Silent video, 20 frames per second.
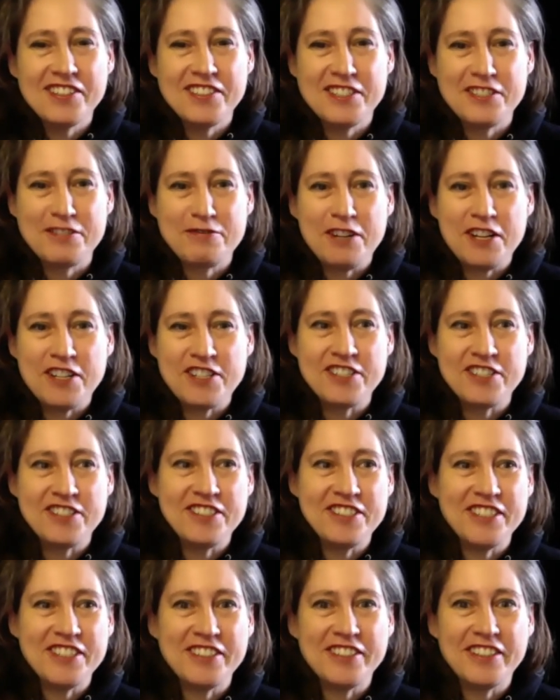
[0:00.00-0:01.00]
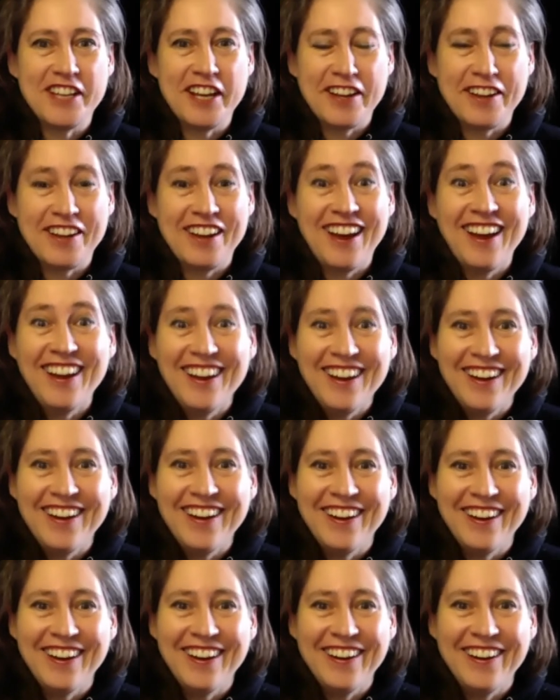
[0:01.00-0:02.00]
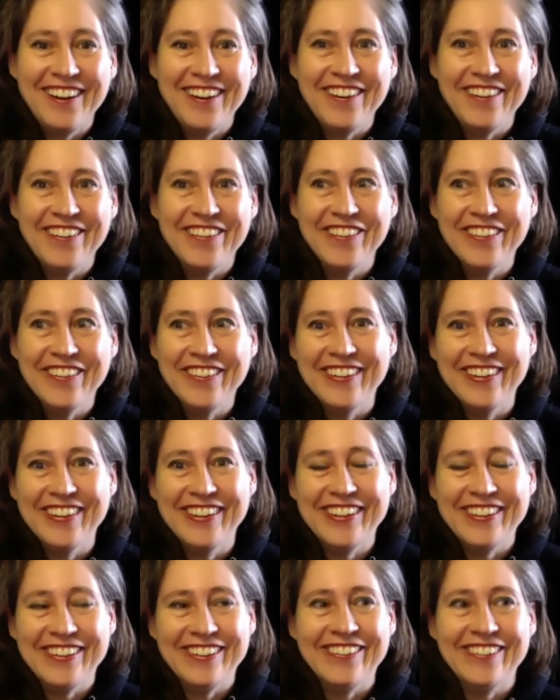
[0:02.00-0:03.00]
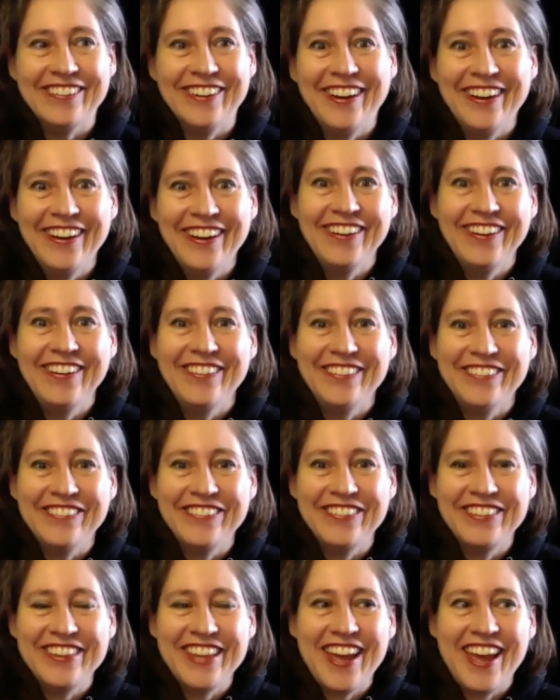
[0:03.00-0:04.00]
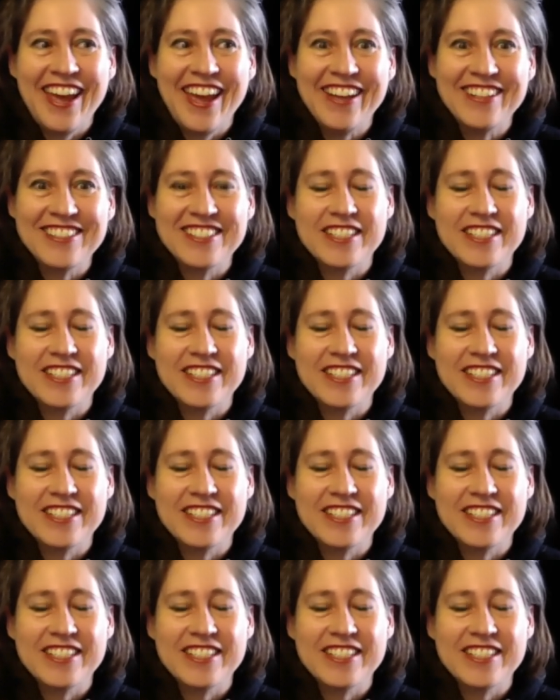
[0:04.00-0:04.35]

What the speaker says: They're like, oh, or, you know, oh, thanks.